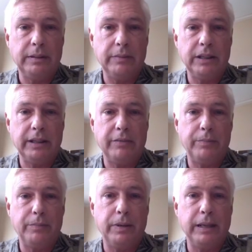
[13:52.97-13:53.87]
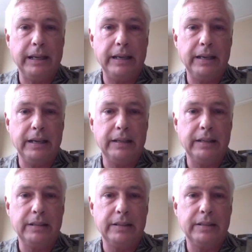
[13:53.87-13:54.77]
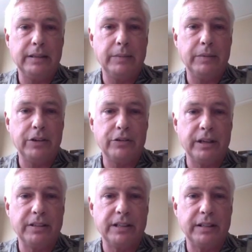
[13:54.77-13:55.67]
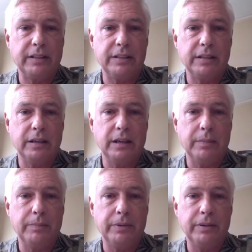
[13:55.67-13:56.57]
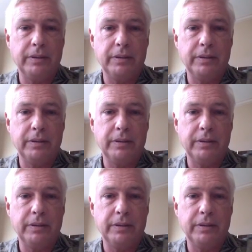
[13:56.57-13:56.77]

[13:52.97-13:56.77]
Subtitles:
I'm going to try to set this up